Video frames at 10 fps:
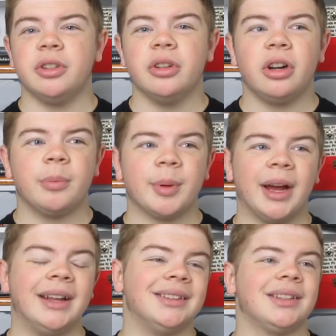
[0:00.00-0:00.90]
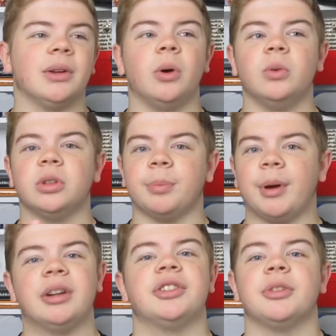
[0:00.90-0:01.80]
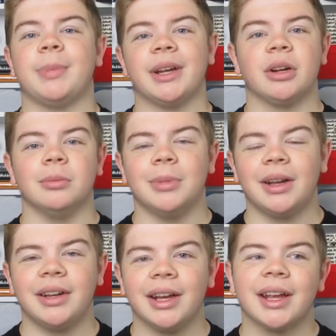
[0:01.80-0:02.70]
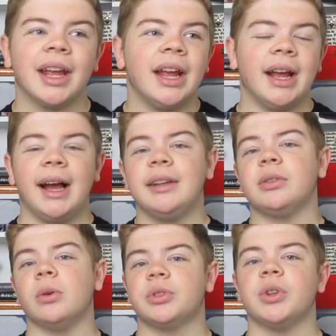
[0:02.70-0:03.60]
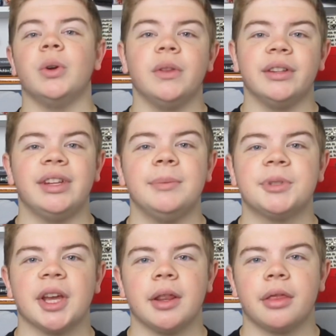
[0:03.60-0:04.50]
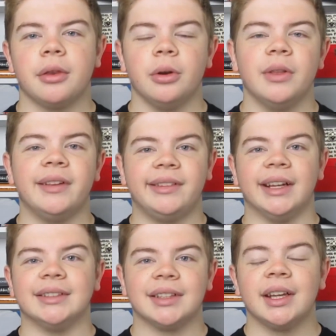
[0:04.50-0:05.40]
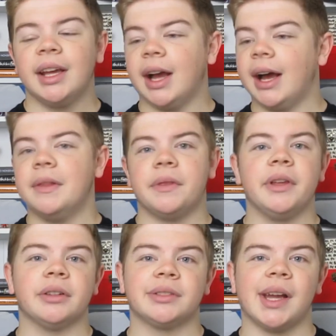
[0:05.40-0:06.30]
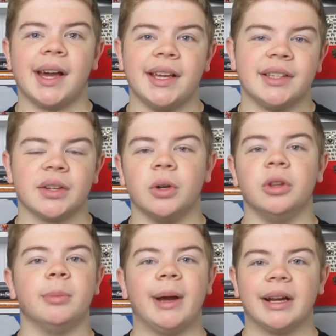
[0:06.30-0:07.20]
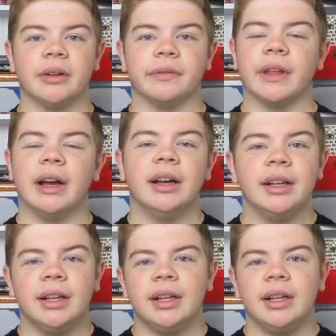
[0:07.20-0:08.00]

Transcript: Europe and the whole departure by Kilmarnock, and also the teams getting through that did, and their ties on the back of that.